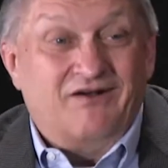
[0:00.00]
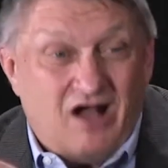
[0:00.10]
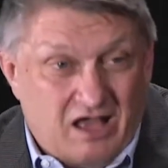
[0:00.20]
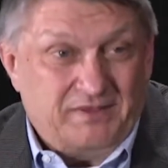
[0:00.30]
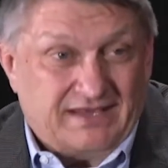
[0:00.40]
a
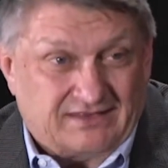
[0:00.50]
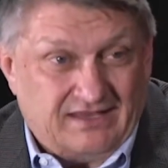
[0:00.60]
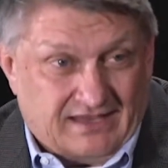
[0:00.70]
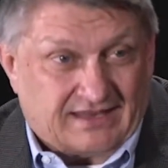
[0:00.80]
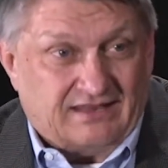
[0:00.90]

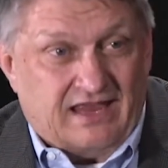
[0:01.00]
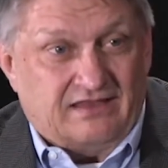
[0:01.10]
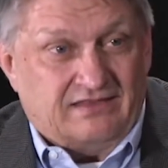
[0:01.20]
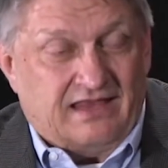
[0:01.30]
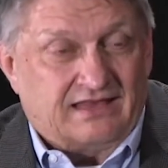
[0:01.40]
lobbyist is
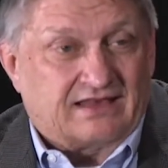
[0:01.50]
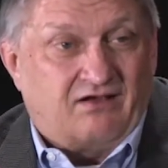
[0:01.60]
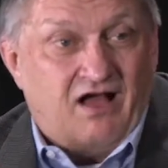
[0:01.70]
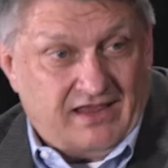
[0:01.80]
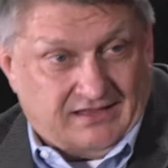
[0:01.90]
and
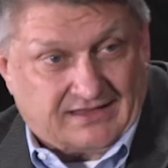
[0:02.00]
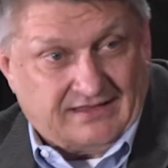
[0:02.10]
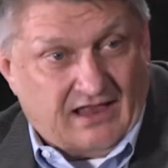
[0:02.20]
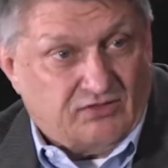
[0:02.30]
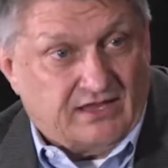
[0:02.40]
his
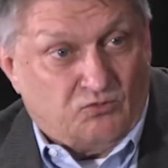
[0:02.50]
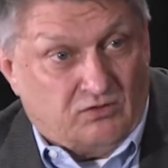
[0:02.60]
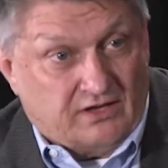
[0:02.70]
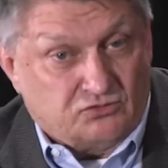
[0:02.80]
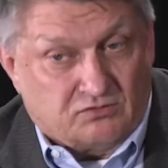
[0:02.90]
clients and how they
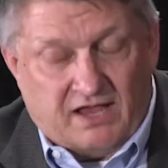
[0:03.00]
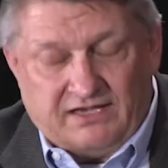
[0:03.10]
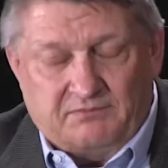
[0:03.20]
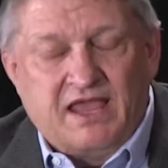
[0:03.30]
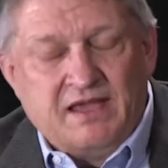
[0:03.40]
will
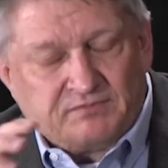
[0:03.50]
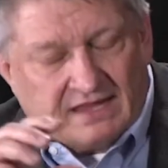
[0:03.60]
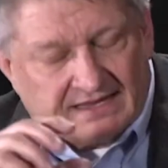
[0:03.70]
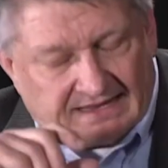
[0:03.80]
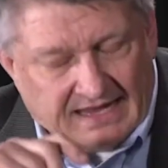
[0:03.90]
undermine him.
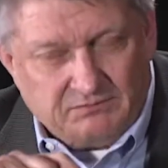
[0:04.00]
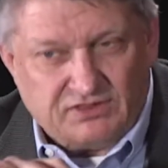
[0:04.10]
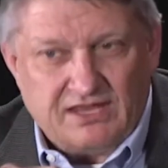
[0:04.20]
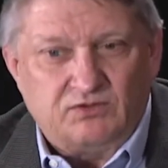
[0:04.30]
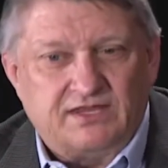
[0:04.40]

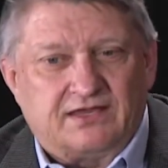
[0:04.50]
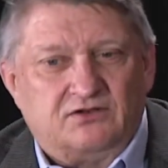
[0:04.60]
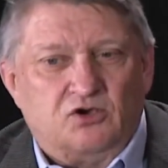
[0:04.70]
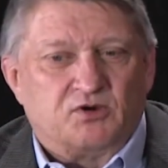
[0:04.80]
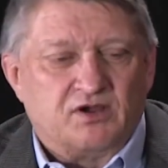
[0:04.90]
Same thing with
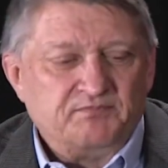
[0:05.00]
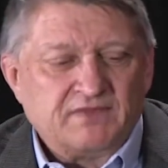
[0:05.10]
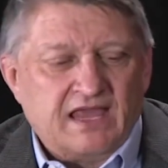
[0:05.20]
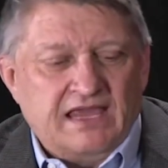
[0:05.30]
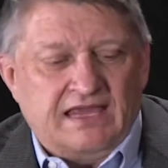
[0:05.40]
Hickenlooper.
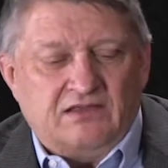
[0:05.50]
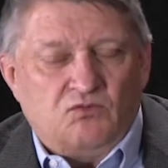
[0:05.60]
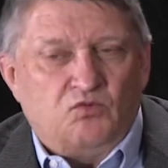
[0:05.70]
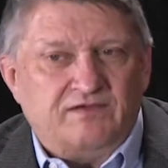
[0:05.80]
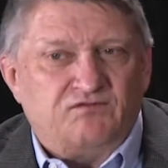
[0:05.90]

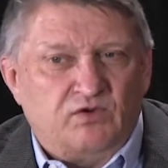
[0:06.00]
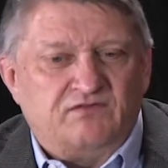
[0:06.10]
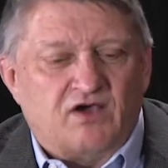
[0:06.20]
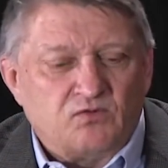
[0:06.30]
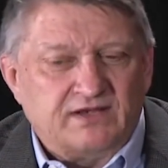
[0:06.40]

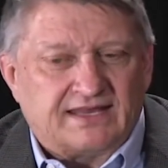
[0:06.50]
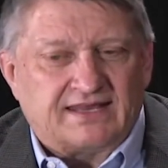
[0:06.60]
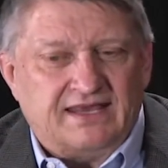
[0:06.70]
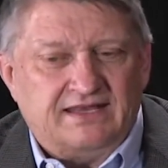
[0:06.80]
We've already